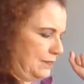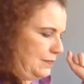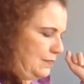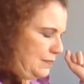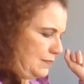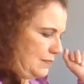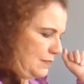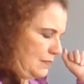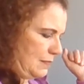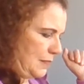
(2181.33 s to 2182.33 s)

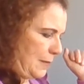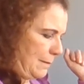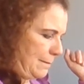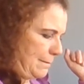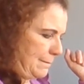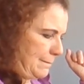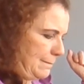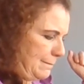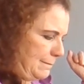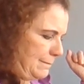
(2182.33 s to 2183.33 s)

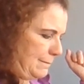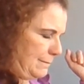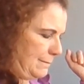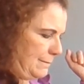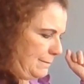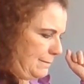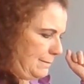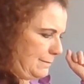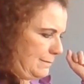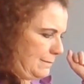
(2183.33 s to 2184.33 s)

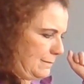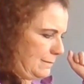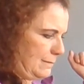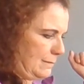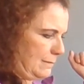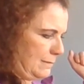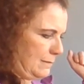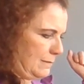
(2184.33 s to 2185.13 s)
Nobody speaks.